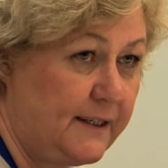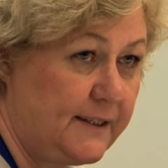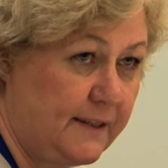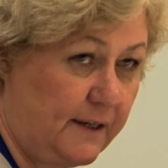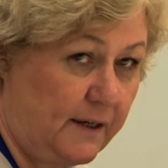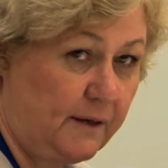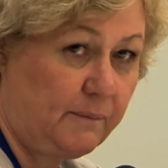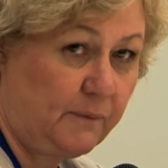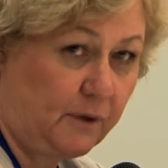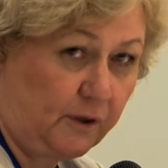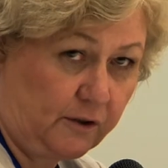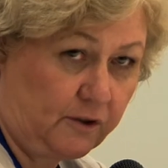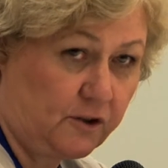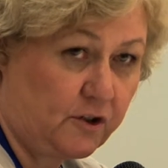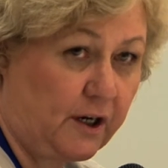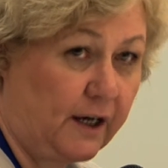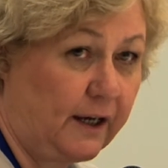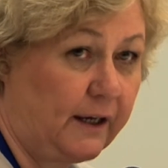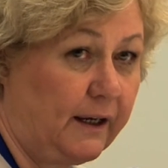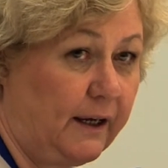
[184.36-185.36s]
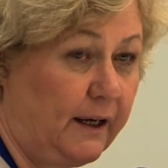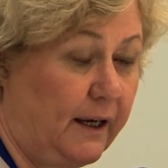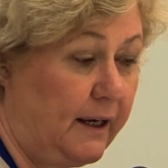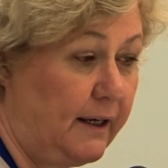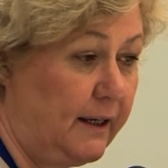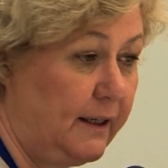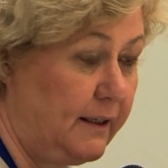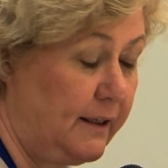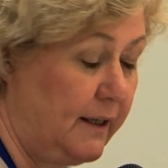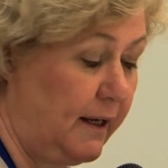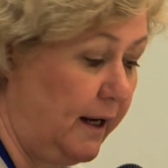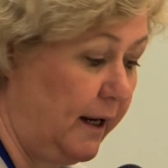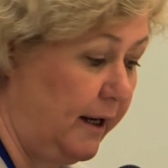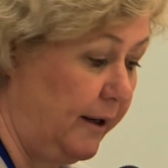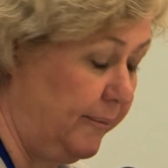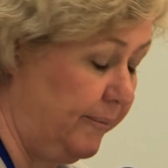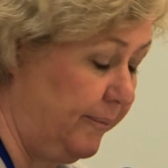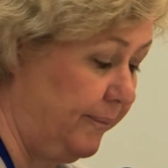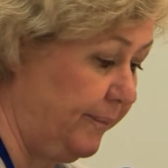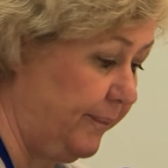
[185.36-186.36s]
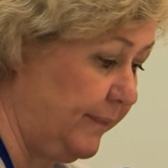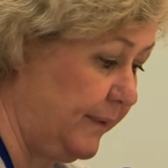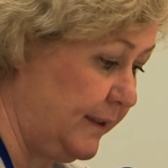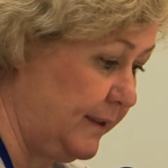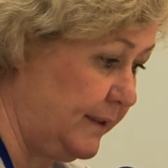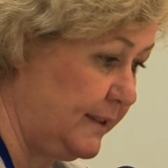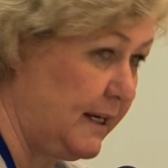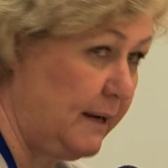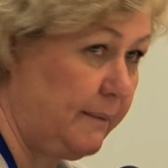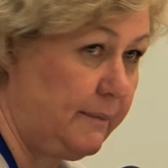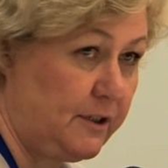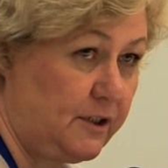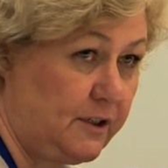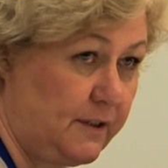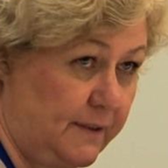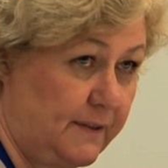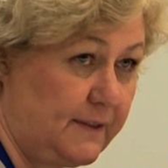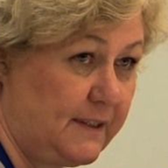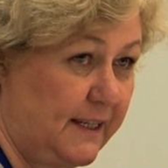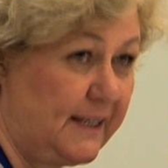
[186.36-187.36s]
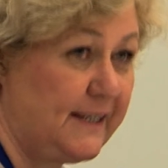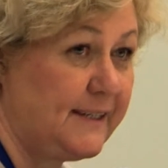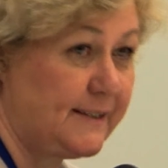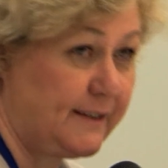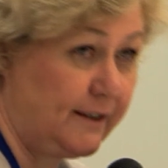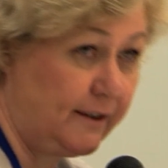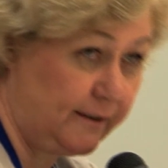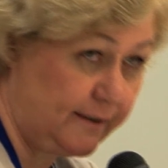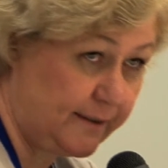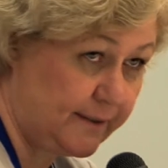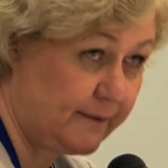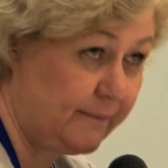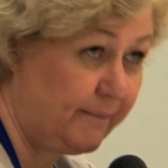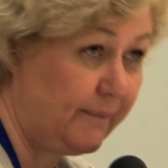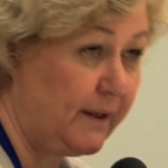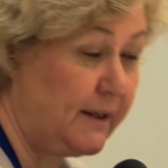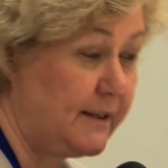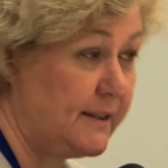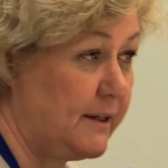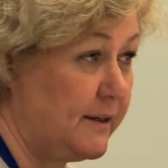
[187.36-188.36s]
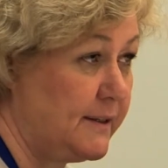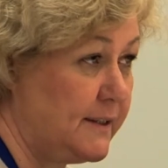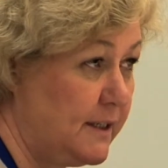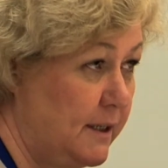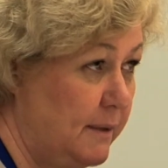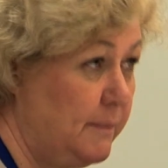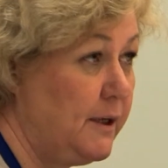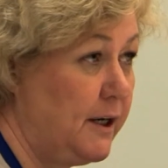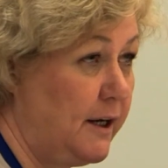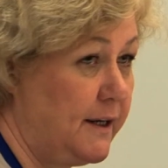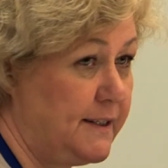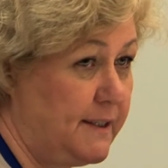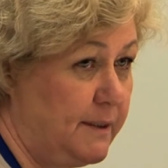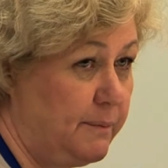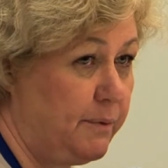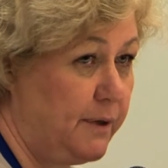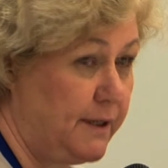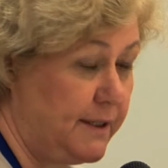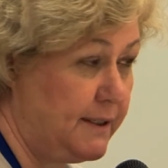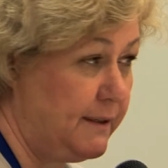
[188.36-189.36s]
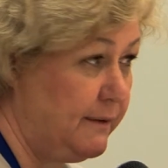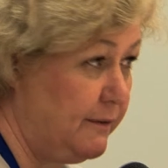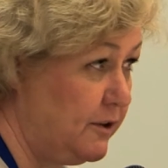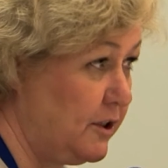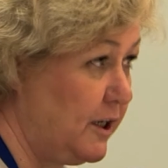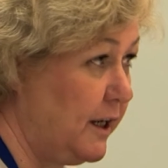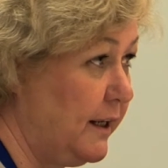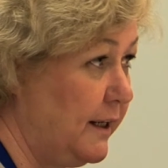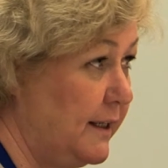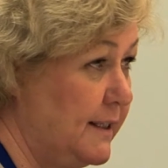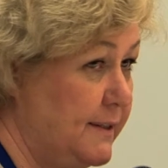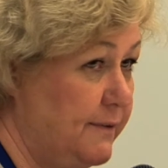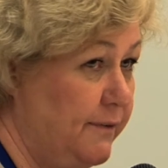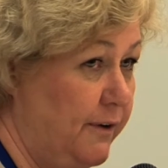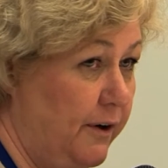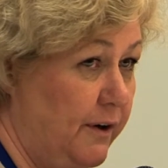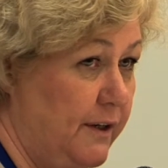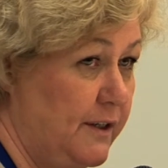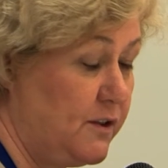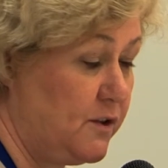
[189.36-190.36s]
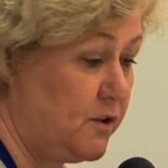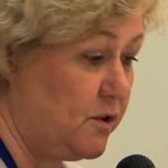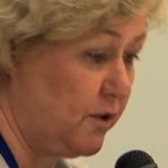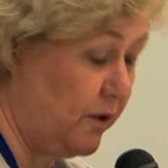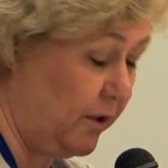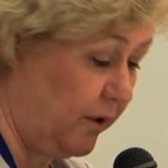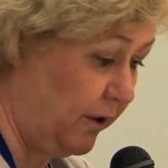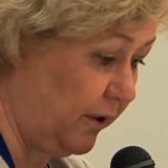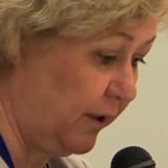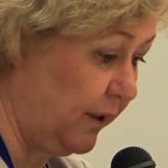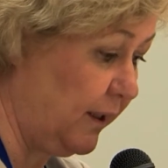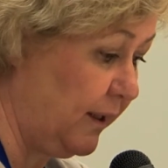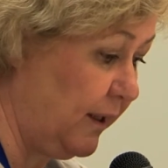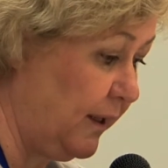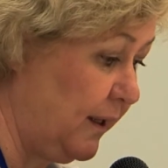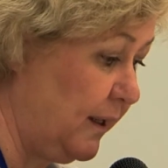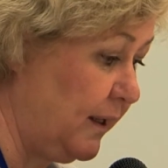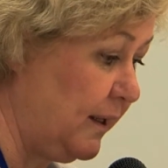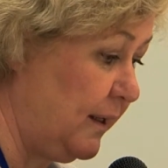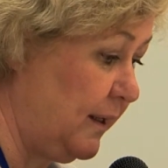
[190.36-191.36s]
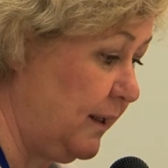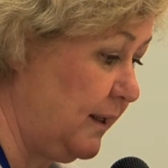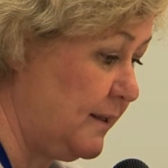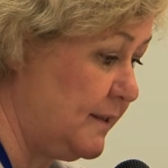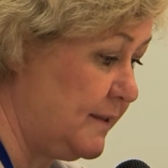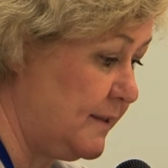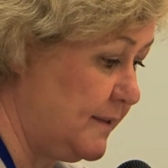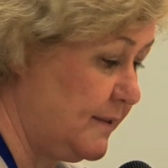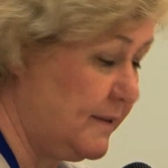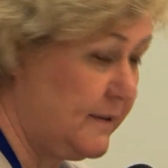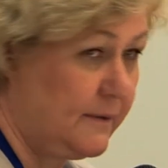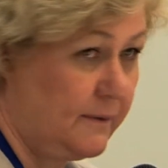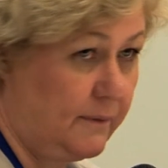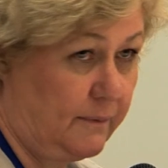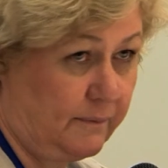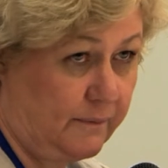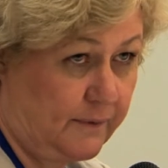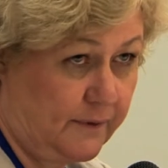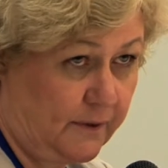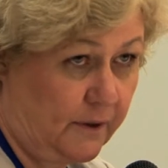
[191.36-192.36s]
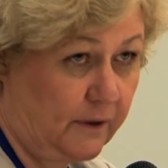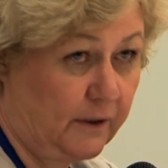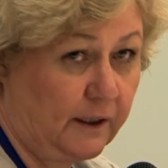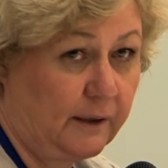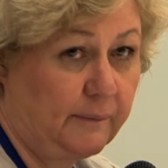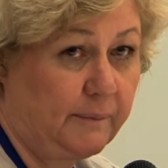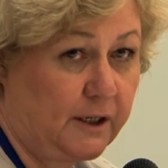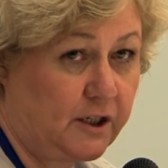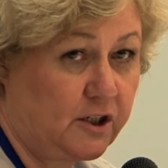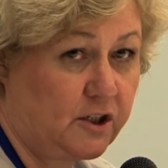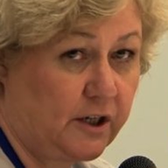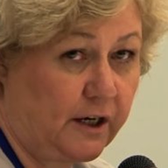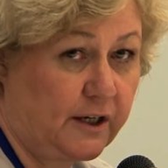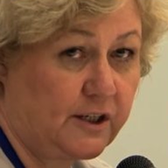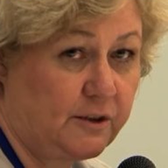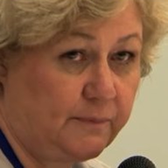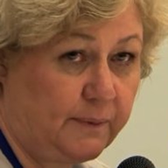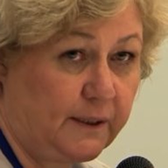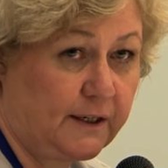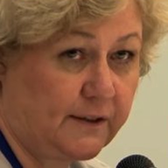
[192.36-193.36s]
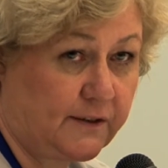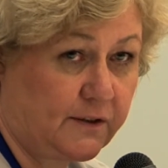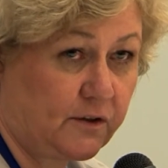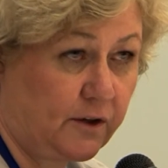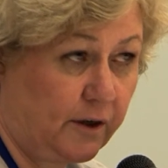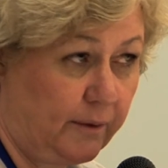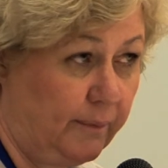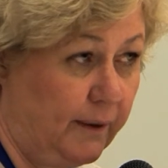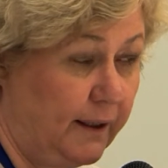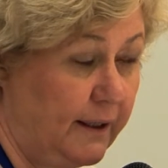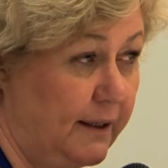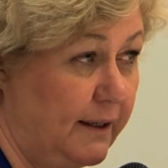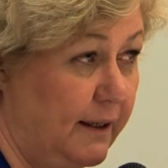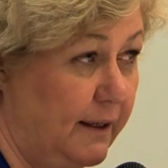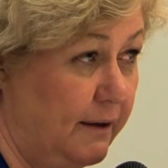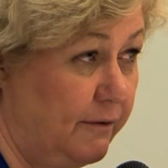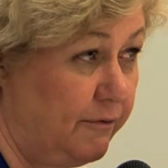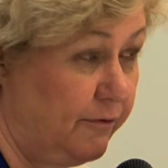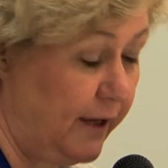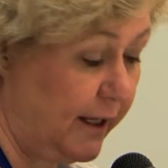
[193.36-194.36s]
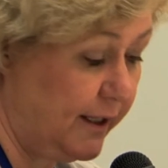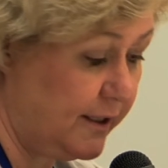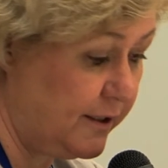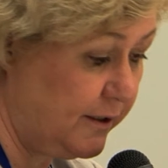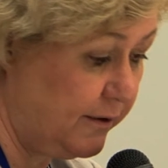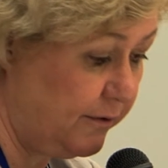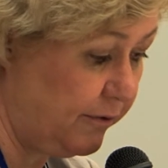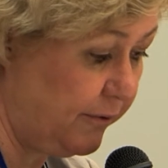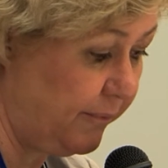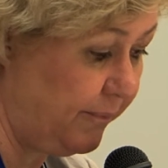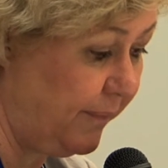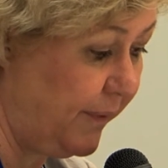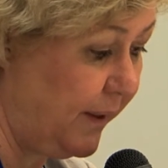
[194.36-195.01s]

is an immune drug and it damages T cells. So it's an immunosuppressive drug. It's very strong. It's certainly been shown to be extremely effective.